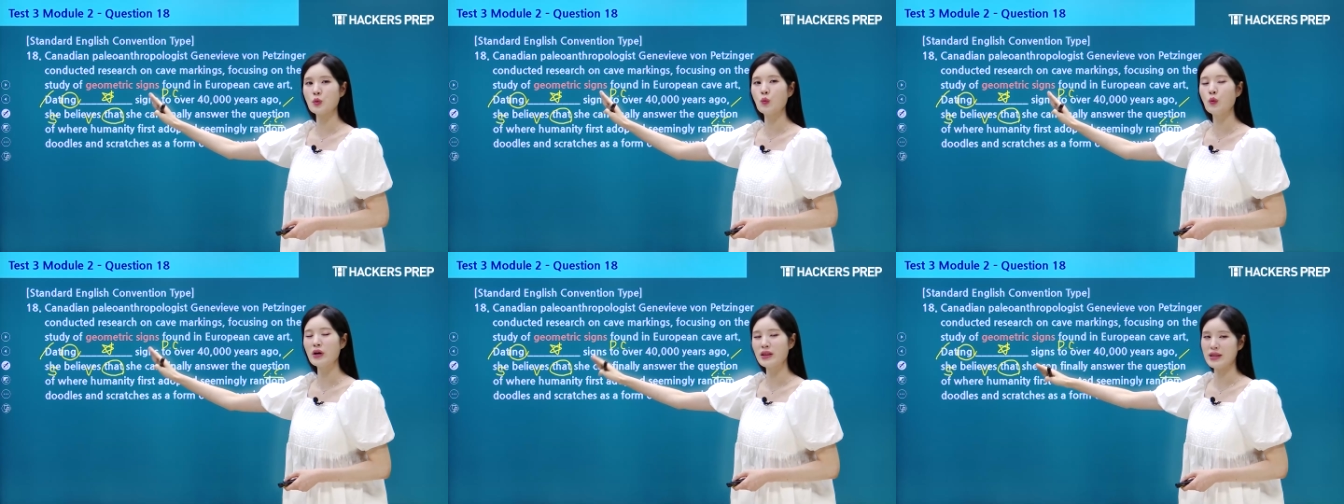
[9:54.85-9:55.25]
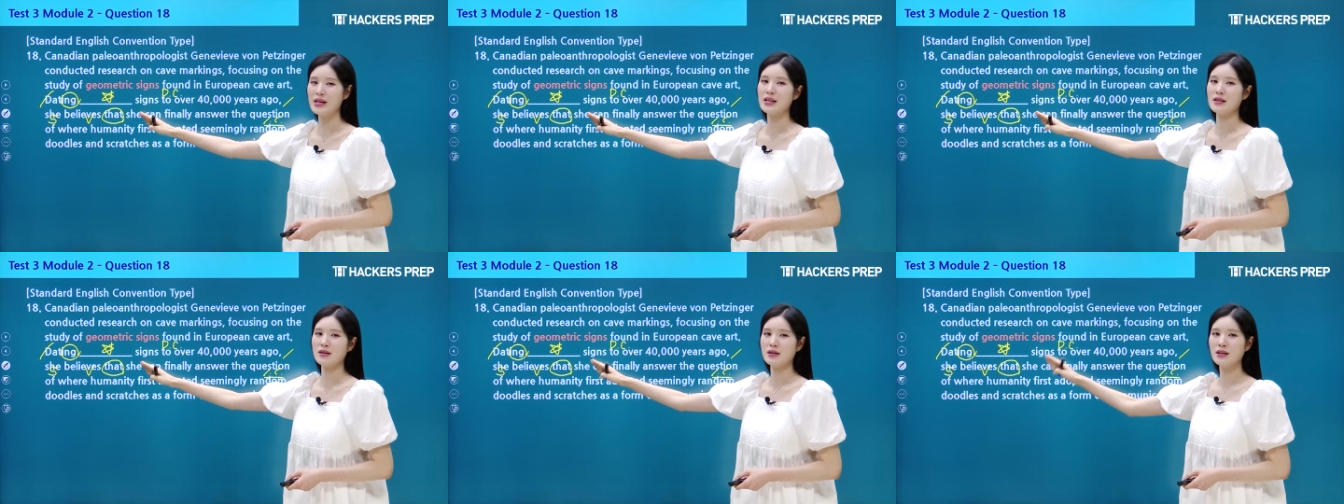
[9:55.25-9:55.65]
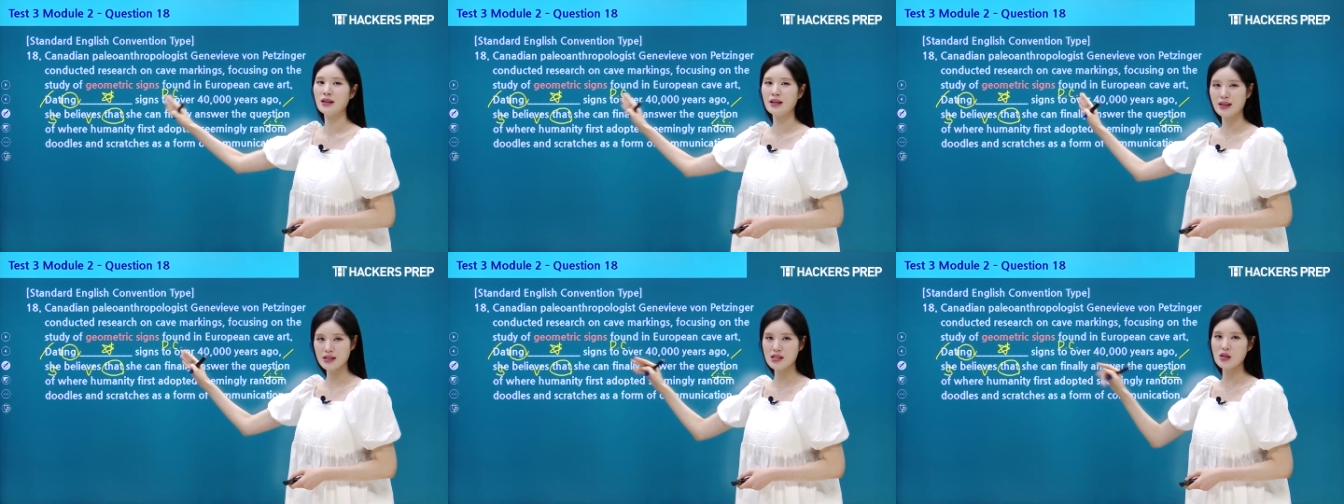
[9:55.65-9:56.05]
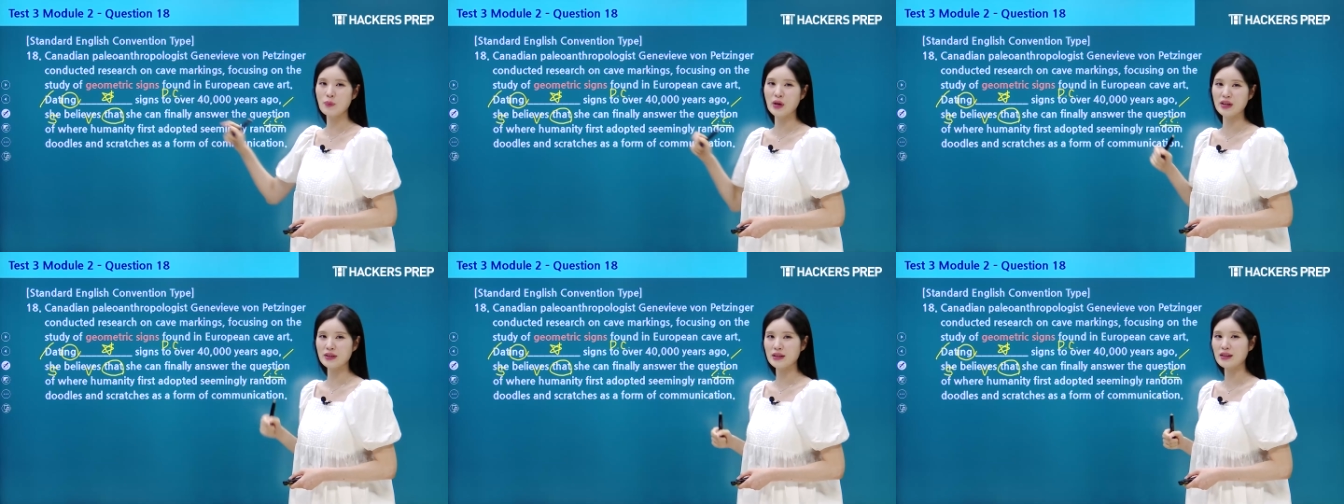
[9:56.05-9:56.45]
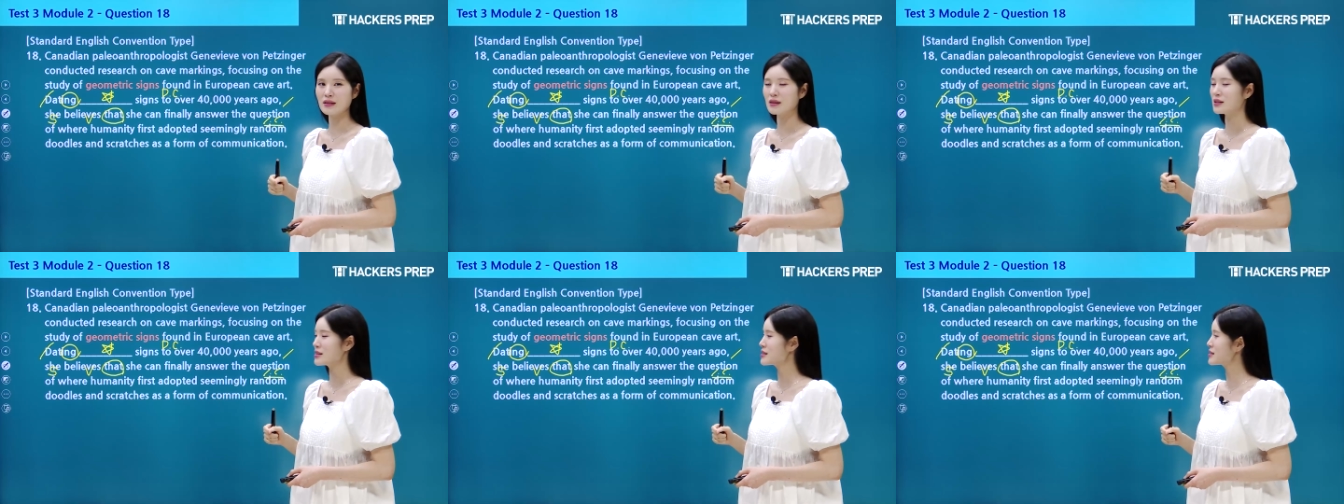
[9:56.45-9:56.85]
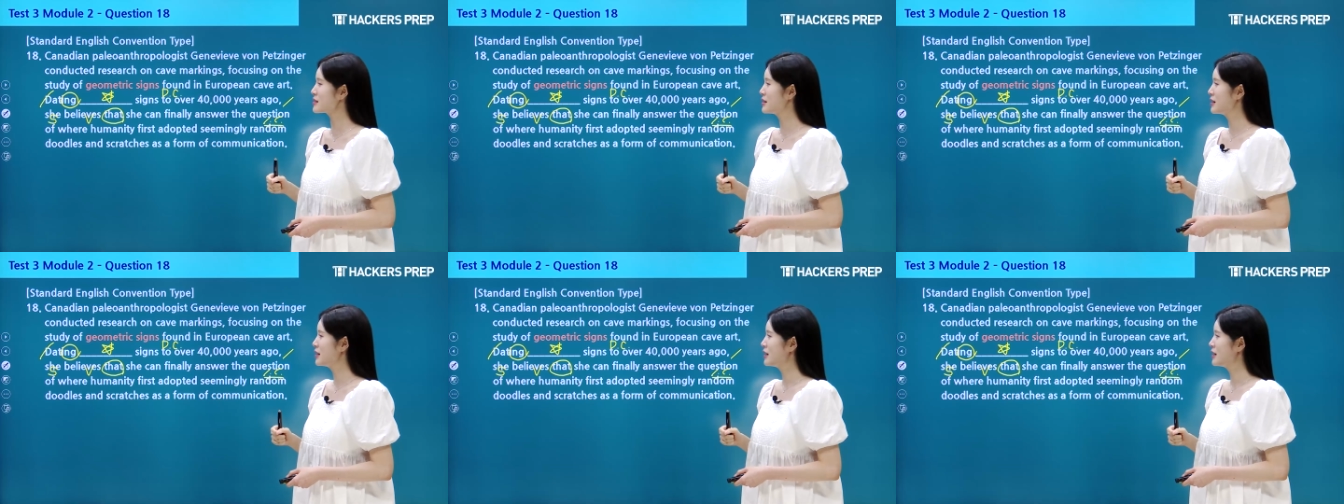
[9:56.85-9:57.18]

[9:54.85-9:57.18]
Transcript: within a dependent clause.